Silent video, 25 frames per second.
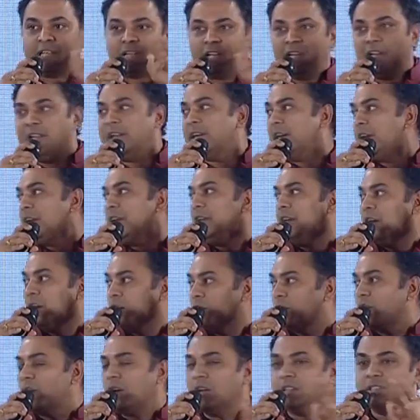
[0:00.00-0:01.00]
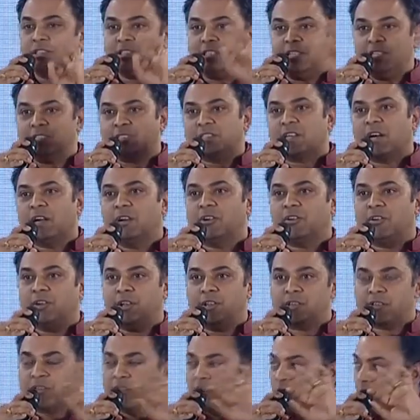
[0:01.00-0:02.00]
clearly across these
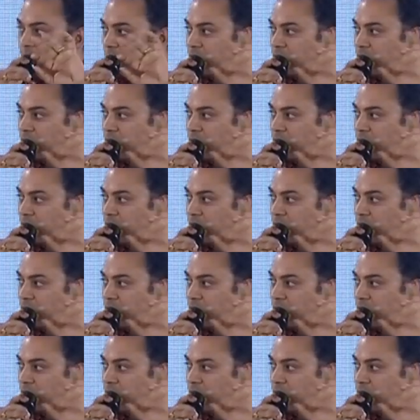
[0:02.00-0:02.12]
countries,